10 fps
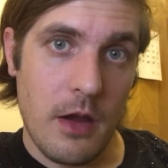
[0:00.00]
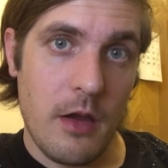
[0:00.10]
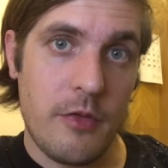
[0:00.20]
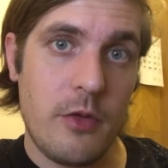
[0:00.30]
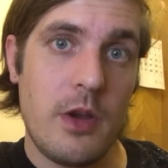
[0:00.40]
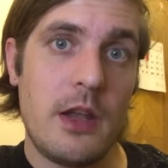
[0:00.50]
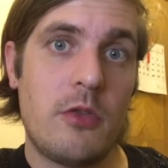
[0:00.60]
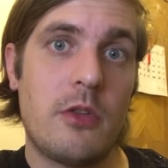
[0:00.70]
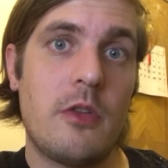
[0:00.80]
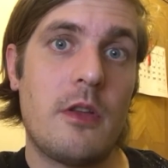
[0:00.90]
if you're
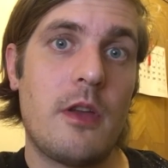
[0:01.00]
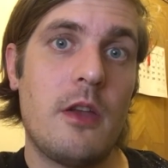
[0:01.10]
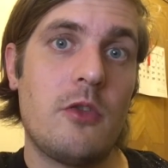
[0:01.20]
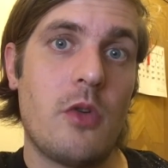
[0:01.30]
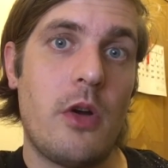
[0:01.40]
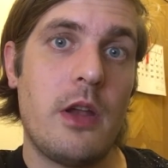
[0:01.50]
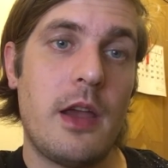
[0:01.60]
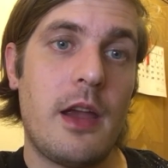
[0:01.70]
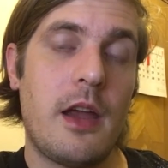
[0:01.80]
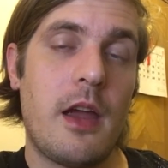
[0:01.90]
interested in
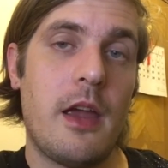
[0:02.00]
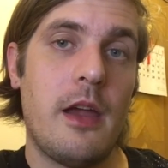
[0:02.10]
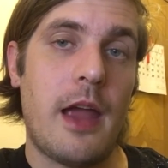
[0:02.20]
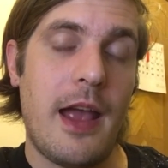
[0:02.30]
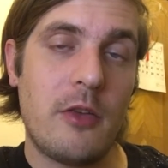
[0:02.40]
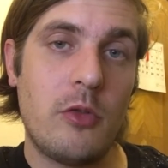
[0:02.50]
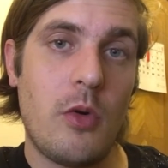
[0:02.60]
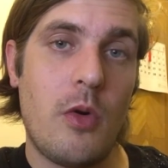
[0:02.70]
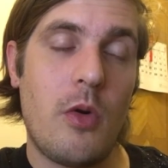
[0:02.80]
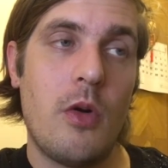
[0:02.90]
joining a
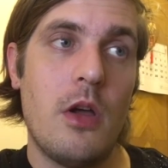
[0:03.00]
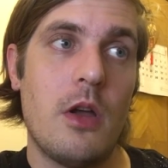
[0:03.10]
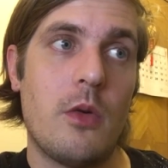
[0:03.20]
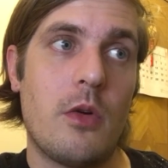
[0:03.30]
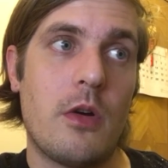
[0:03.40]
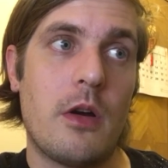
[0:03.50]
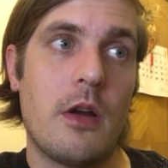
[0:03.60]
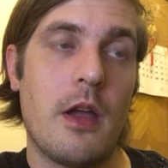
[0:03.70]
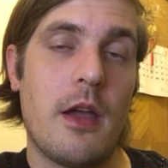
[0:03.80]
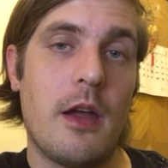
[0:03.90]
hassle
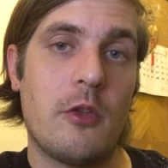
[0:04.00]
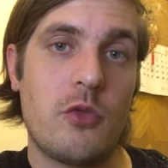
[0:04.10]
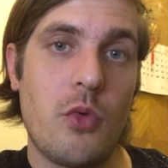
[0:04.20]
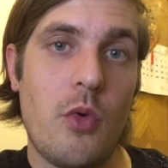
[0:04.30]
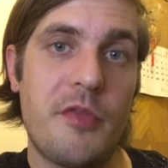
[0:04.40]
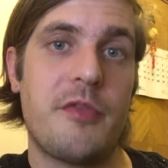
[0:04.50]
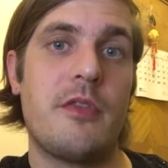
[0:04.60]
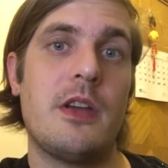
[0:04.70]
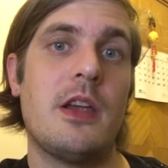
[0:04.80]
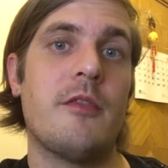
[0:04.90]
or a troll
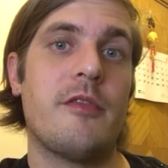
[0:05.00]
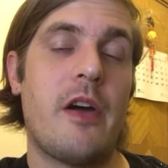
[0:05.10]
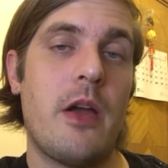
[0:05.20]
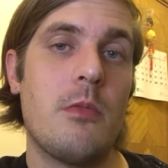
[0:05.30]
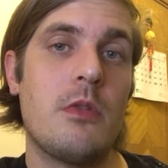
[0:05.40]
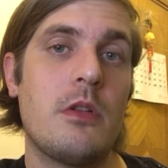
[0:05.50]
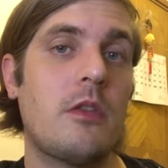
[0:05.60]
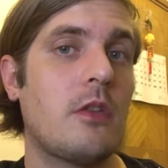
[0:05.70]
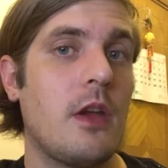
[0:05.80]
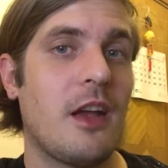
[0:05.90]
free
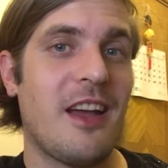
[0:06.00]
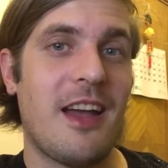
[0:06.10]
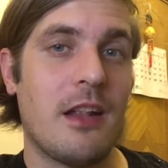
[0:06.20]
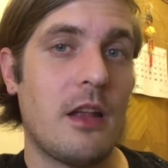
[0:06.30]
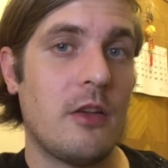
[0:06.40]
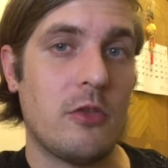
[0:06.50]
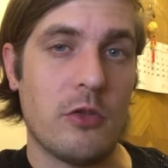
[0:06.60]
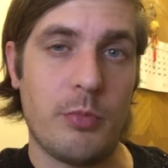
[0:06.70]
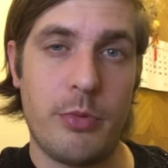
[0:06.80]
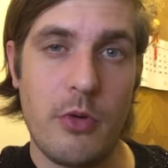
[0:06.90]
environment uh, that is
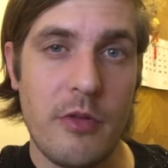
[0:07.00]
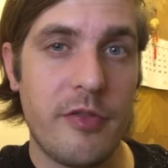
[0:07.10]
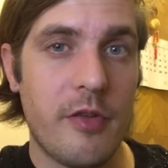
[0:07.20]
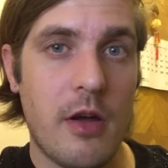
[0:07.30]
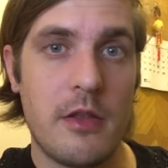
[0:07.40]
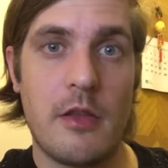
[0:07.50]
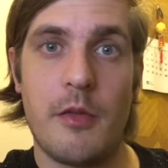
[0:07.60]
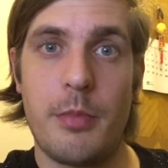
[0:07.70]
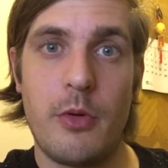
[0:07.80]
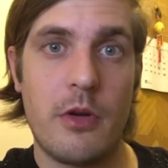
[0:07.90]
just pure
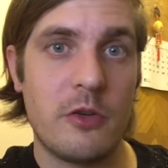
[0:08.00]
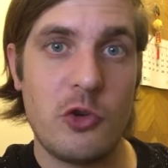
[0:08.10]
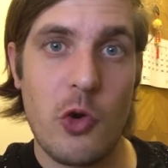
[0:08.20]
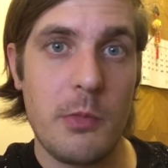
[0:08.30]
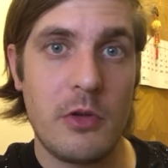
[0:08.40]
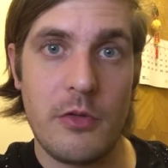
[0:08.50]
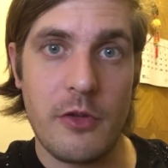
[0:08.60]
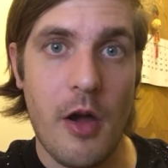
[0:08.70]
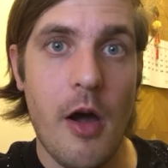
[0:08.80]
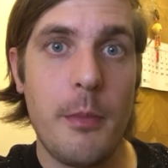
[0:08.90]
fun, pure enjoyment of
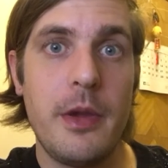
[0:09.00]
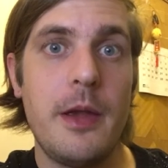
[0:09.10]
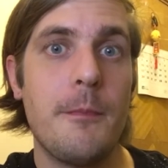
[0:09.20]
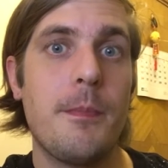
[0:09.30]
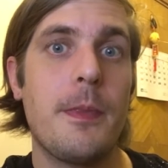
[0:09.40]
the hobby